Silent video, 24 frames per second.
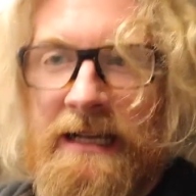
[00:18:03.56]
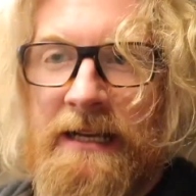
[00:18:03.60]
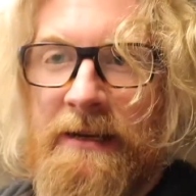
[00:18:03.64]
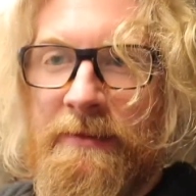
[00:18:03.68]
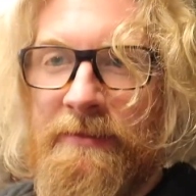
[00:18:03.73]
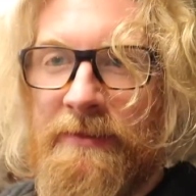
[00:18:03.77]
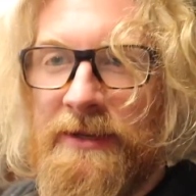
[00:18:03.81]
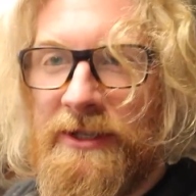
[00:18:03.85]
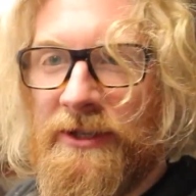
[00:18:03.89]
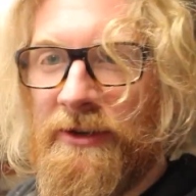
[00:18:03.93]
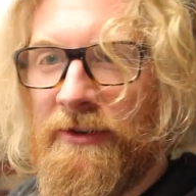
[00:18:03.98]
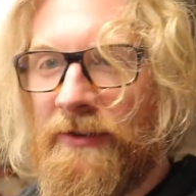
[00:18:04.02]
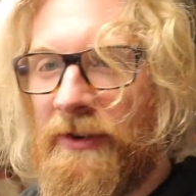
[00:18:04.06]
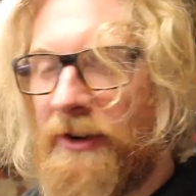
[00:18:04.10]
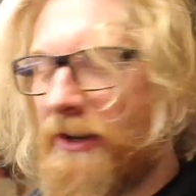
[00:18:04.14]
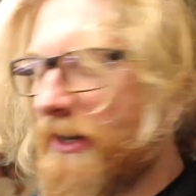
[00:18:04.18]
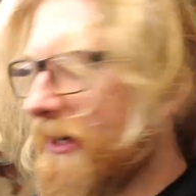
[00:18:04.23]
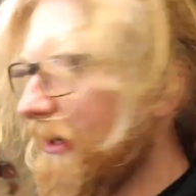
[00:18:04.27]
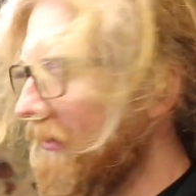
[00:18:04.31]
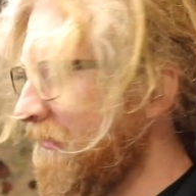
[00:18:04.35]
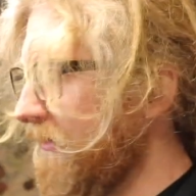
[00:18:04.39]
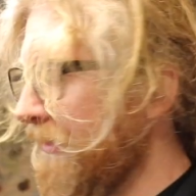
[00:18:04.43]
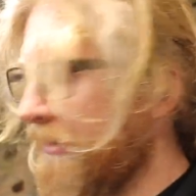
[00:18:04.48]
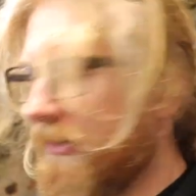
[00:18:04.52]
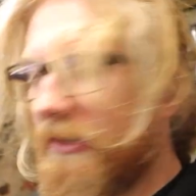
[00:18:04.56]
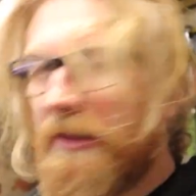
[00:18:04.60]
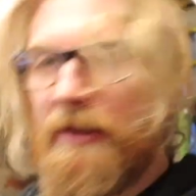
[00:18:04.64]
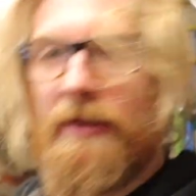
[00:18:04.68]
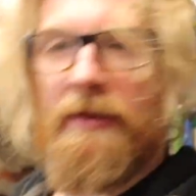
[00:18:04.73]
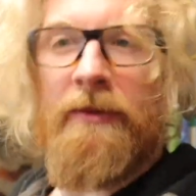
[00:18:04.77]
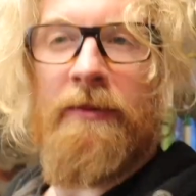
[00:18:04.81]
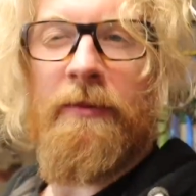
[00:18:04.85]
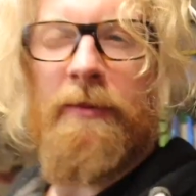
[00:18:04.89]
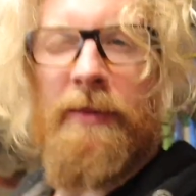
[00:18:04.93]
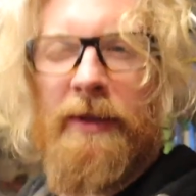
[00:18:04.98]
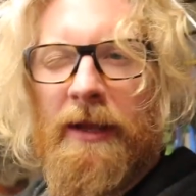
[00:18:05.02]
Mr. Front Cover.
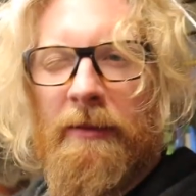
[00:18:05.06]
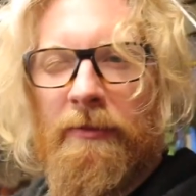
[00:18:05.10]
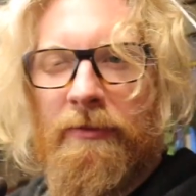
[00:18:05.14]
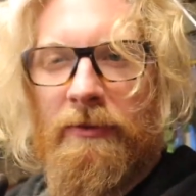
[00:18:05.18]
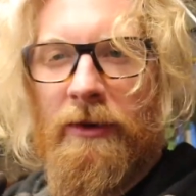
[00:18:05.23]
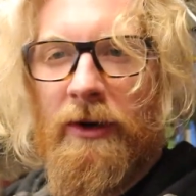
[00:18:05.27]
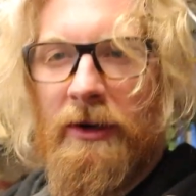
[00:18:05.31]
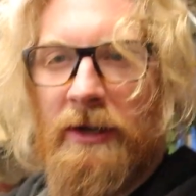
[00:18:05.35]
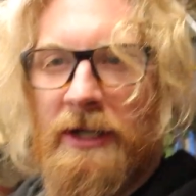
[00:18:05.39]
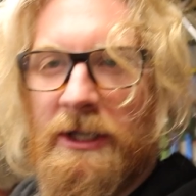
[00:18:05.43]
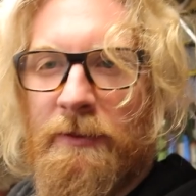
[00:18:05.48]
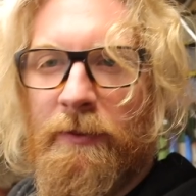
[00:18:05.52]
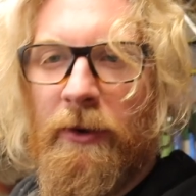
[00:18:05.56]
I'm not going to